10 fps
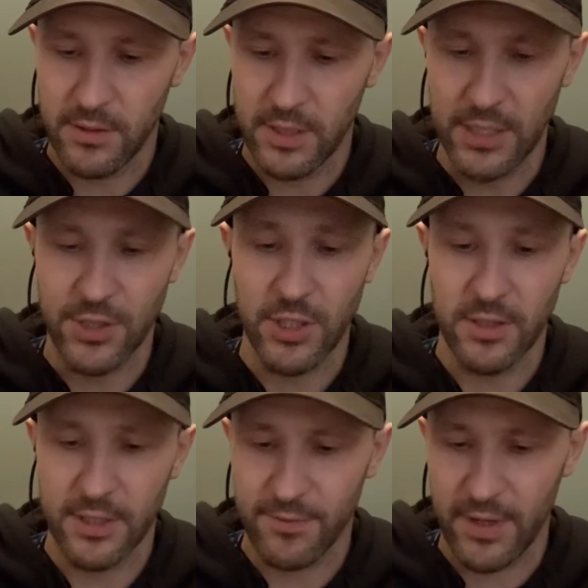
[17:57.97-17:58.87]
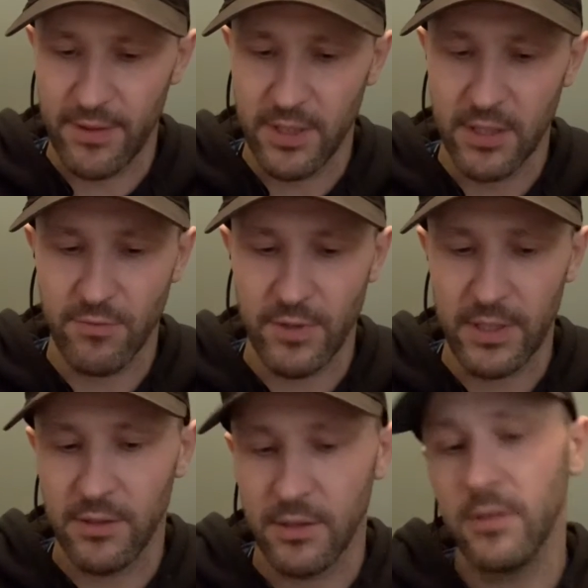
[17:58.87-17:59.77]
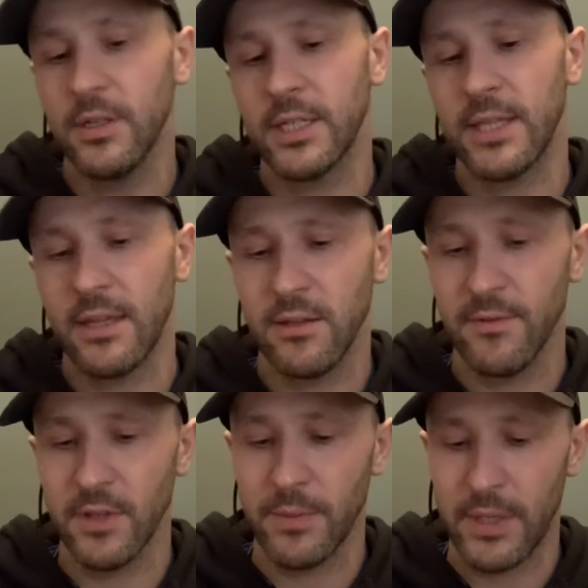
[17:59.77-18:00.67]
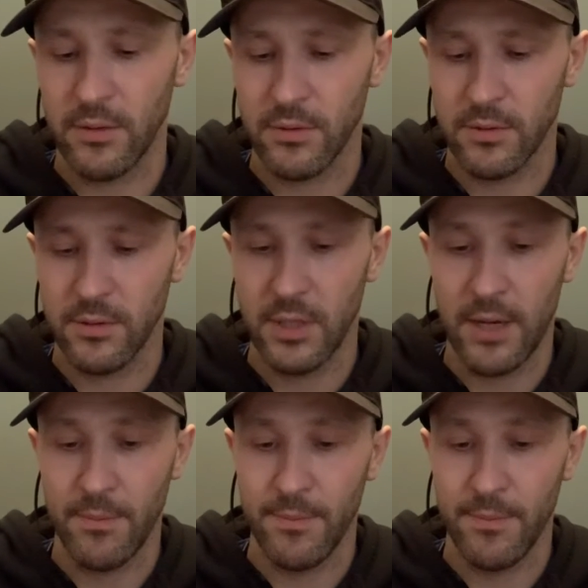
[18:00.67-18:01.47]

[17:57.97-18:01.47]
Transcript: his journalist friend that has written extensively about. I